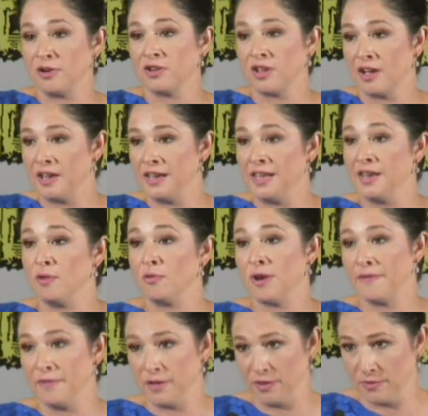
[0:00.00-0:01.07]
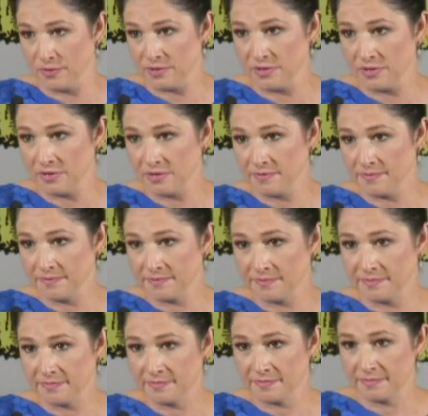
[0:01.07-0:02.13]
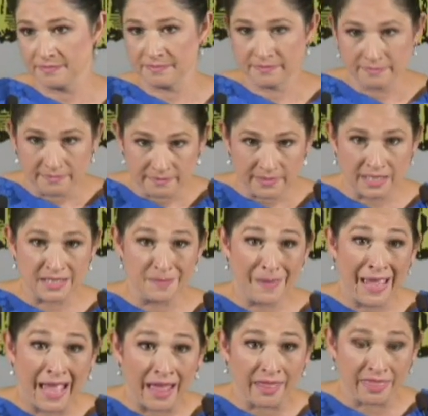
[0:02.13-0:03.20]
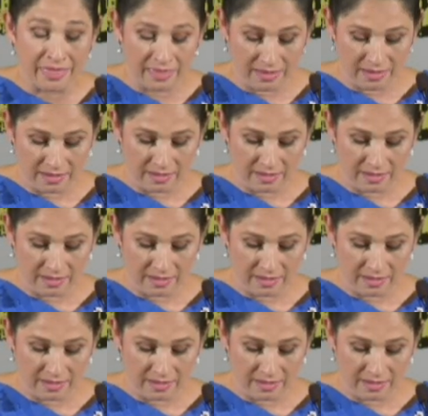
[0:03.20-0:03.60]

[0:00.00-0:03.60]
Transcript: cut in revenues. It's math.